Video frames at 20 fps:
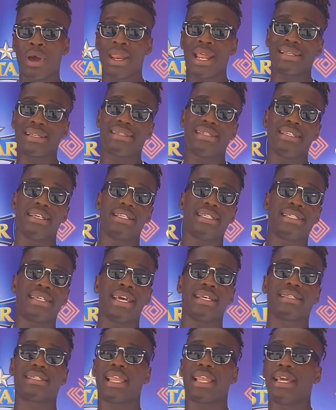got a yes
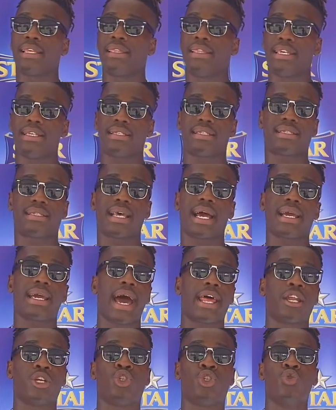and I made it to the
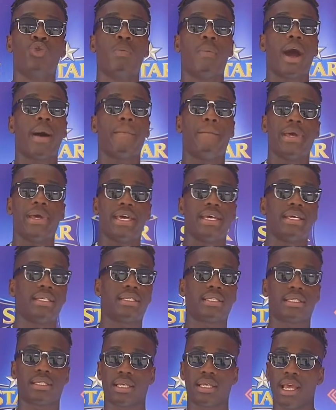next stage to meet the
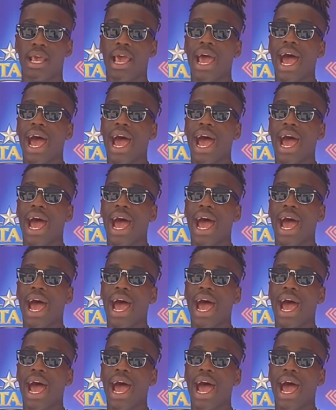celebrity